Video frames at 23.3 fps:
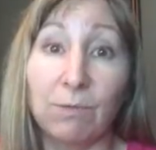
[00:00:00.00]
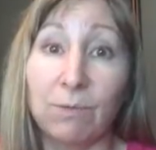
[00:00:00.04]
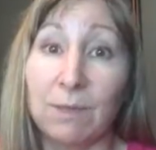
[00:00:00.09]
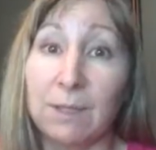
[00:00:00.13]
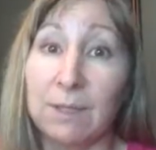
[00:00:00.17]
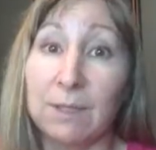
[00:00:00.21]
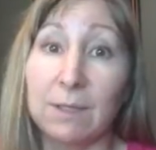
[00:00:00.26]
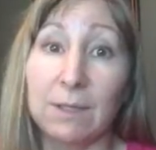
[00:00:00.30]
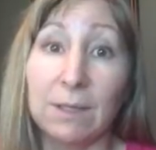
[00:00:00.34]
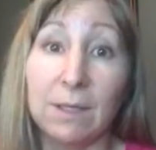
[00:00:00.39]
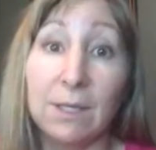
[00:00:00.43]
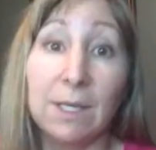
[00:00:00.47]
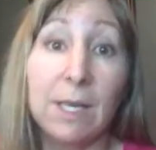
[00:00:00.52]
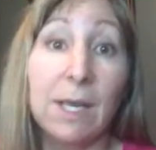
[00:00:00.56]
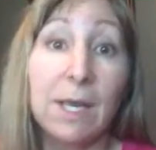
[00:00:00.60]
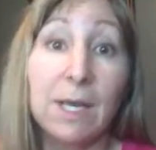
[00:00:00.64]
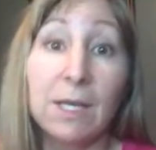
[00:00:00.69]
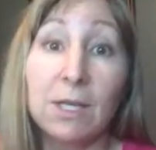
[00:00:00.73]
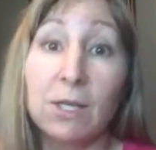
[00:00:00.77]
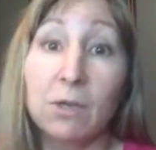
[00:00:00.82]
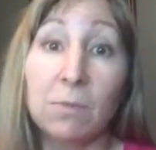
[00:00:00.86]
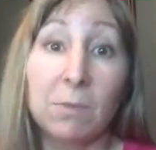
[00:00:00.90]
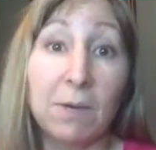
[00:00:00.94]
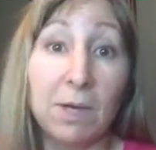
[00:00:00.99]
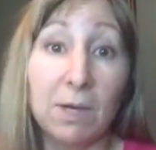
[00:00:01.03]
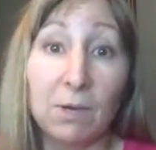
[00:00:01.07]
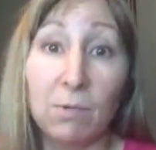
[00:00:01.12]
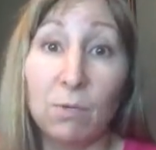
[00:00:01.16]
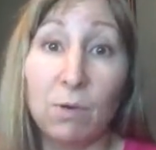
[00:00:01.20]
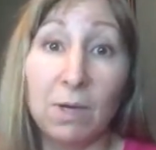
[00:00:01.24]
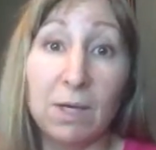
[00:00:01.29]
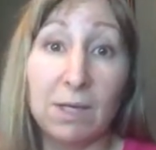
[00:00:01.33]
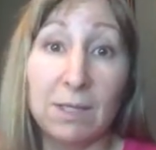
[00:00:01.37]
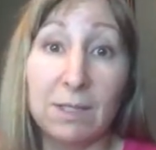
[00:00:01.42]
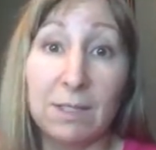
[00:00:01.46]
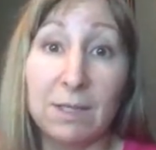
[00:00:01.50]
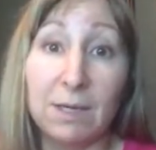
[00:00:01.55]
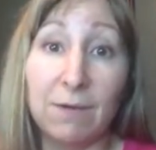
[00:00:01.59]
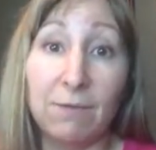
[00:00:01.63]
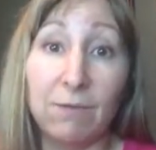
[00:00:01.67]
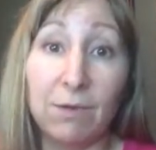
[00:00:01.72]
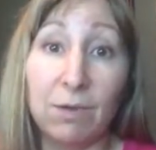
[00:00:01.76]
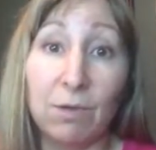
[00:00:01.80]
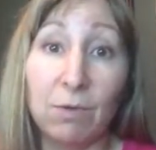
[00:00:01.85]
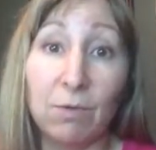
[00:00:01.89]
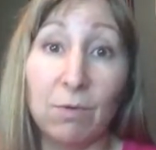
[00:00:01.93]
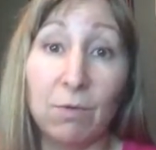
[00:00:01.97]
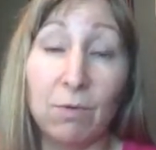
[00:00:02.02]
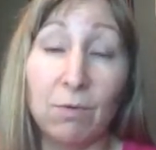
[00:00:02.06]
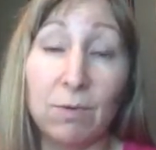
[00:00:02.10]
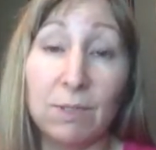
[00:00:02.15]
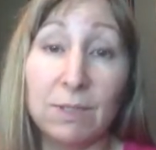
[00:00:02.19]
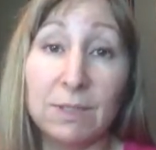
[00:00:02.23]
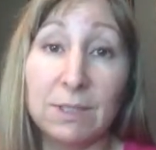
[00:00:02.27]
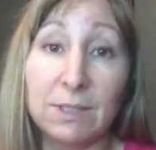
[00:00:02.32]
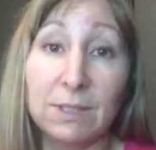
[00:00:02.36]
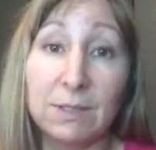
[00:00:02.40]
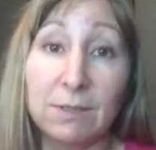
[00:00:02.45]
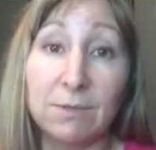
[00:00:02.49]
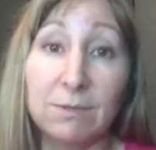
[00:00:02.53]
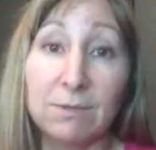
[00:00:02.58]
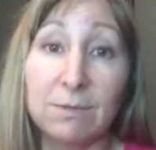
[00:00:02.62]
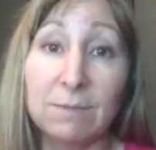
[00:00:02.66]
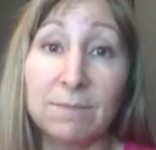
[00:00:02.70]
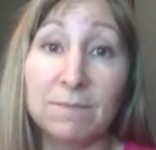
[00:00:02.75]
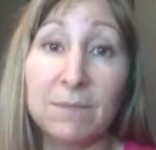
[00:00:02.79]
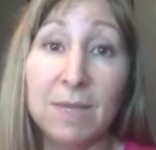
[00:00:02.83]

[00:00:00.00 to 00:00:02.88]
really good no matter what endeavor you're going to do.